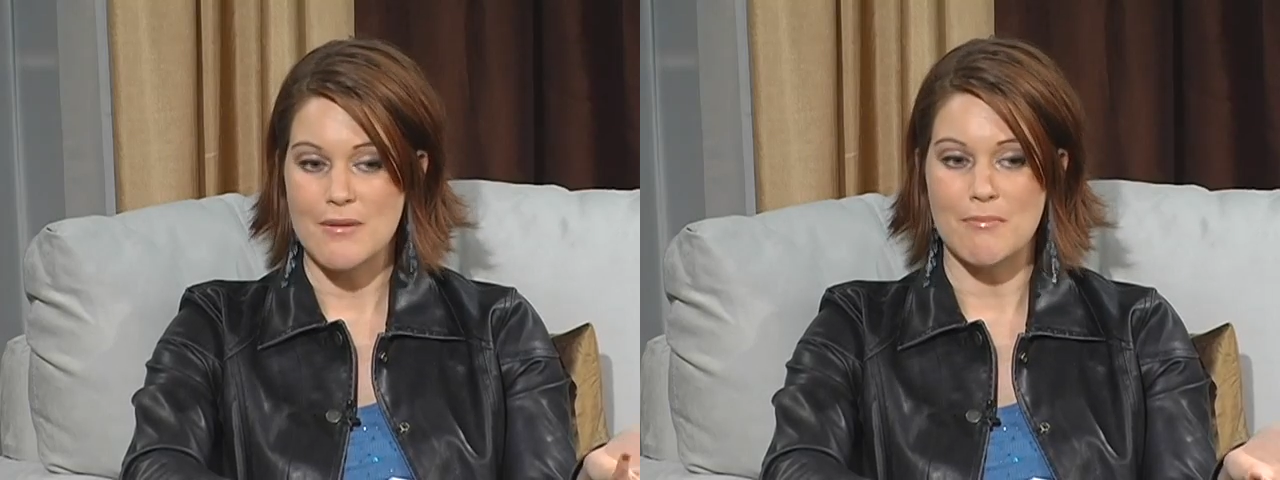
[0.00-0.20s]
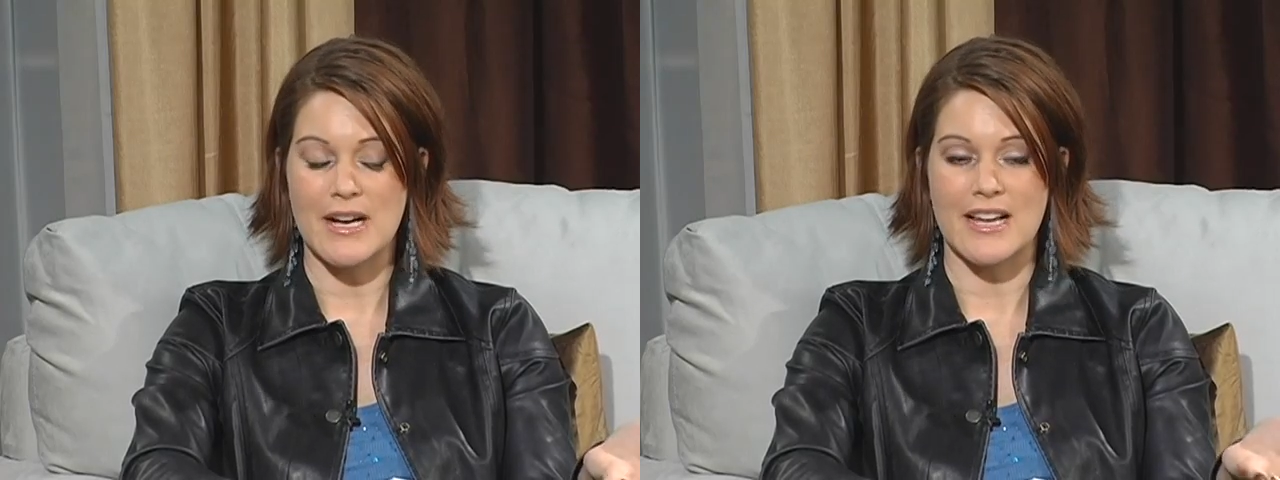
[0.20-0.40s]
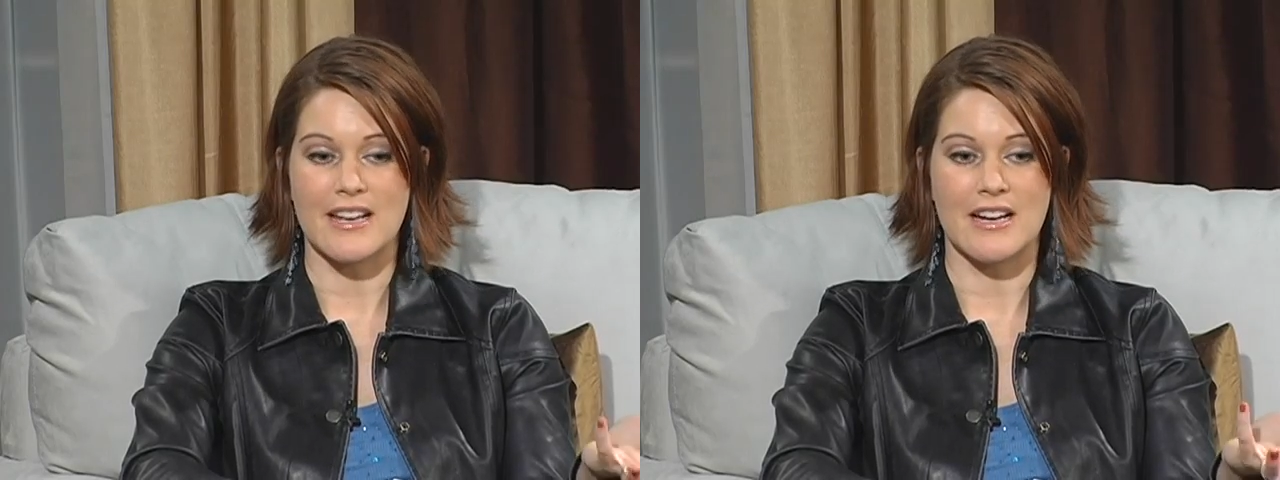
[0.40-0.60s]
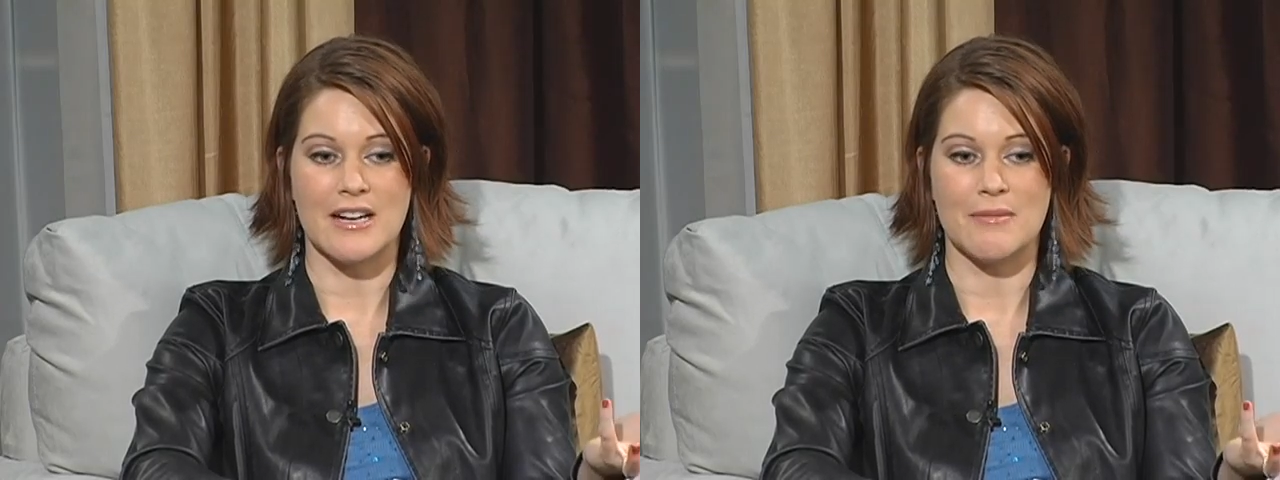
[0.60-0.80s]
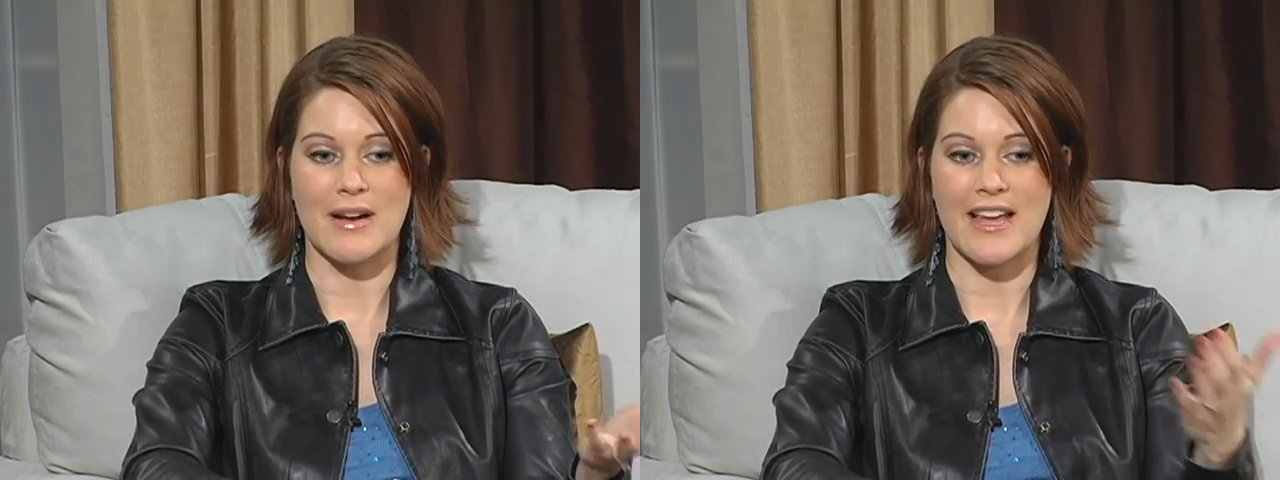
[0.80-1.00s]
but
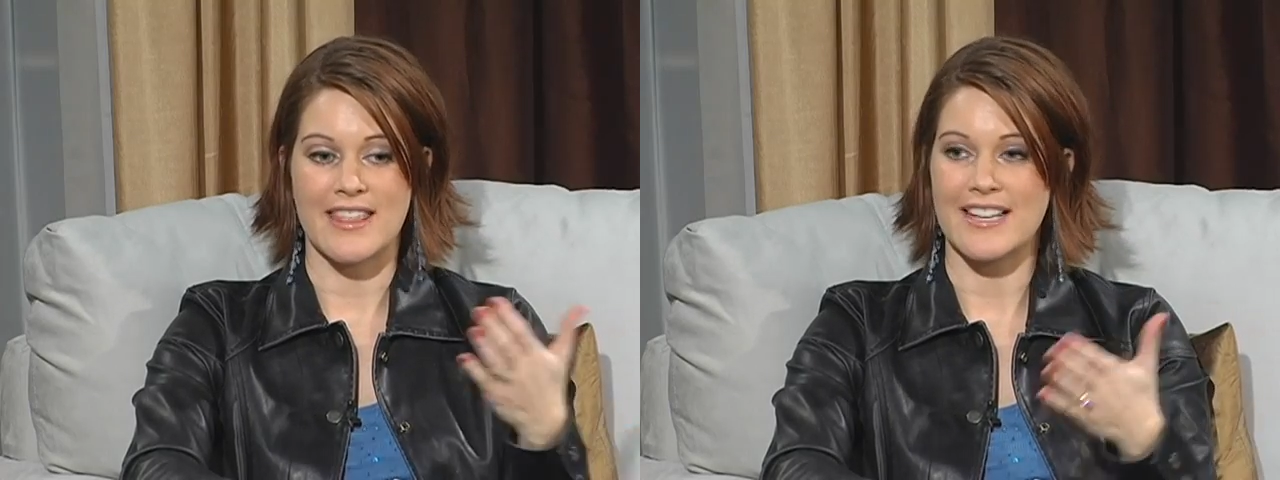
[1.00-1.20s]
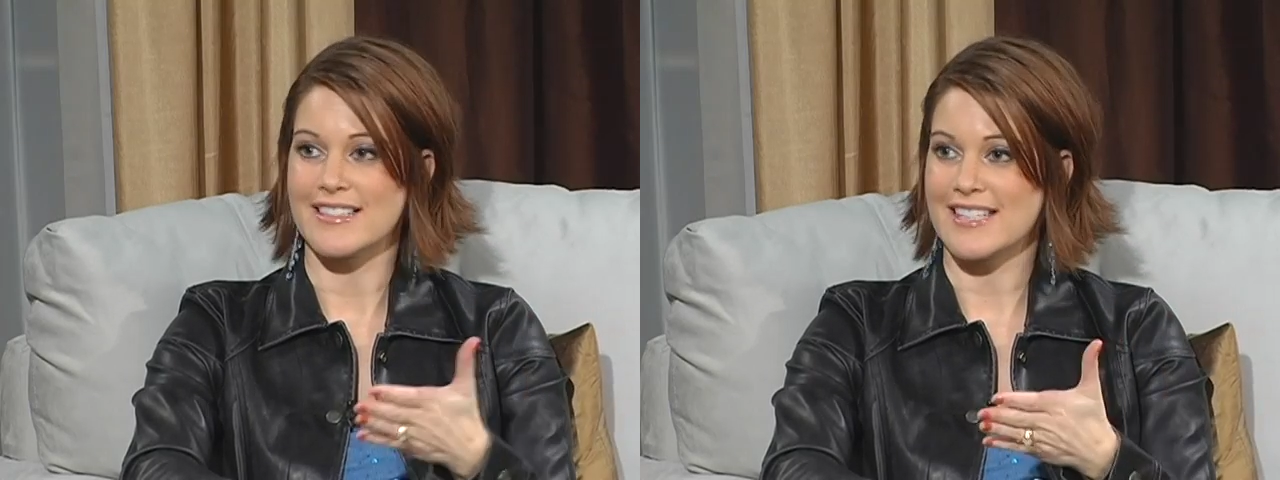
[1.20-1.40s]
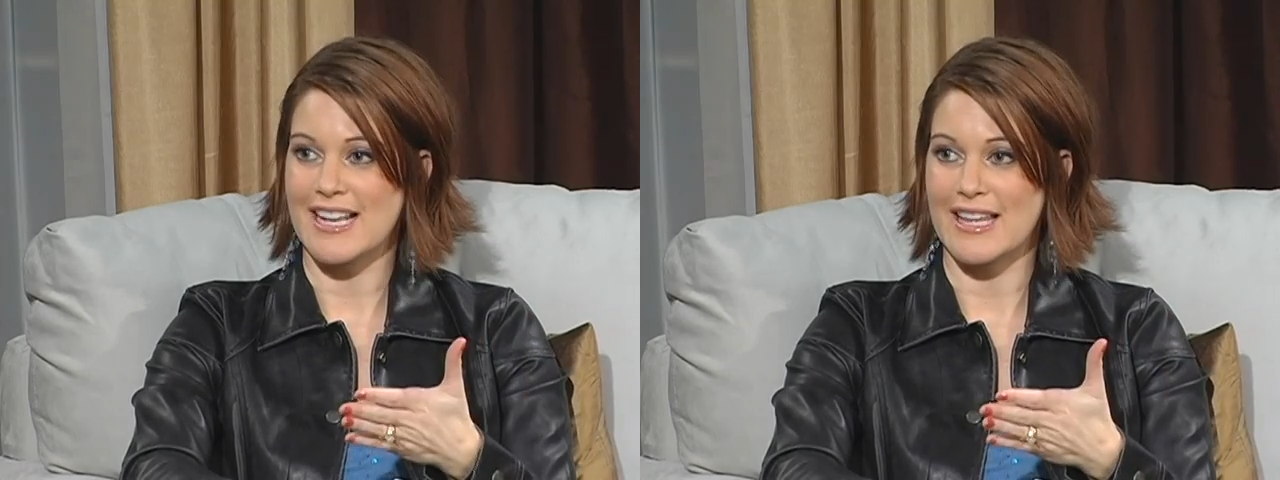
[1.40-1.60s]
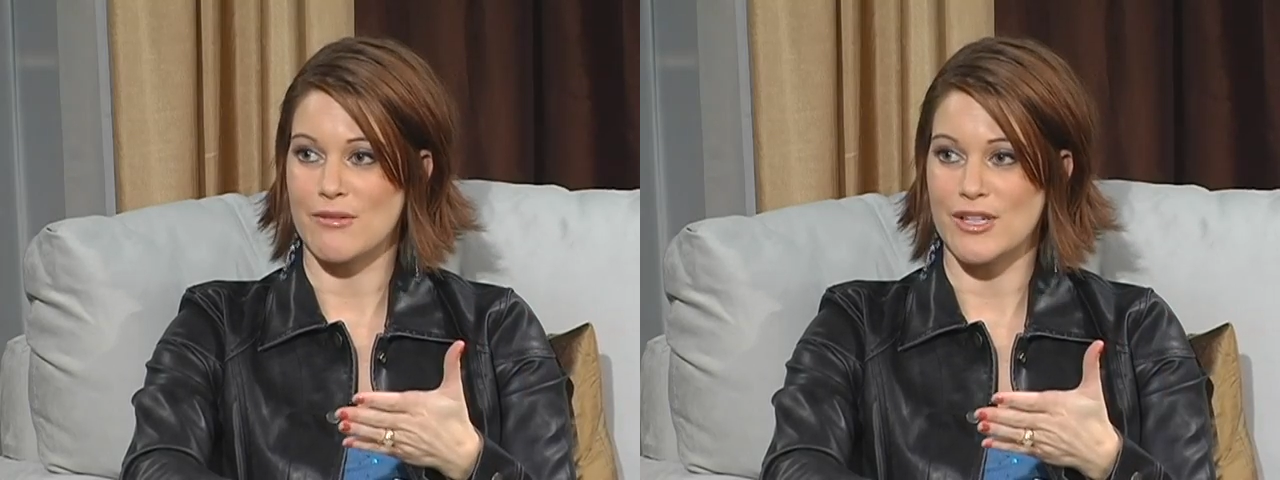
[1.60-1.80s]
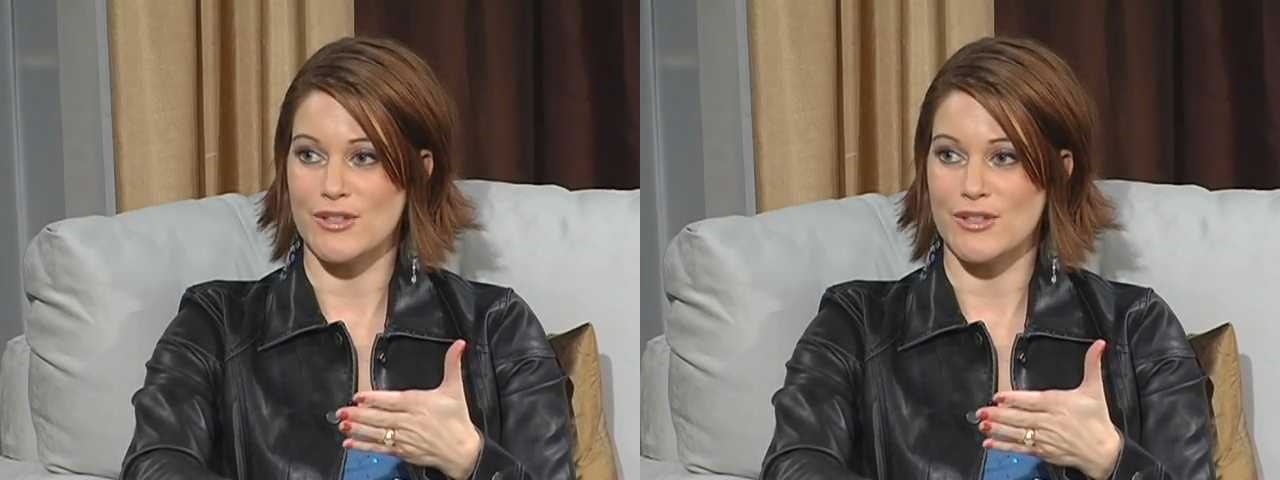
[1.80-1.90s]
I think it's kind of like what